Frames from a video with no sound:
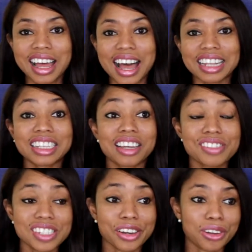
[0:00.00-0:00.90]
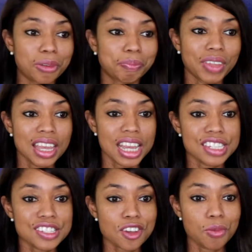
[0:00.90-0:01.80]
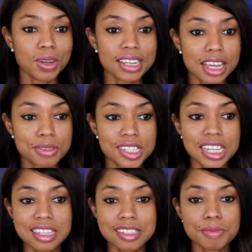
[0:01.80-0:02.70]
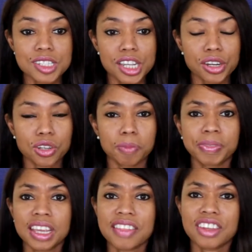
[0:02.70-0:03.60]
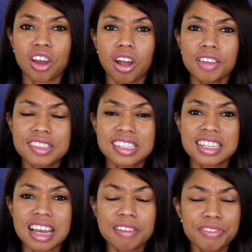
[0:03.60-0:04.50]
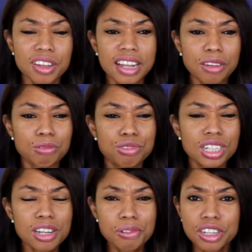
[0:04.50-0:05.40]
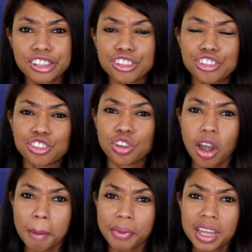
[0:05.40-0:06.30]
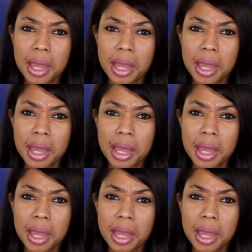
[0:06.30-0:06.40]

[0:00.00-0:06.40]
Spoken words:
I love cereal. And so one day I was eating some cereal, and then all of a sudden I felt like really, really sharp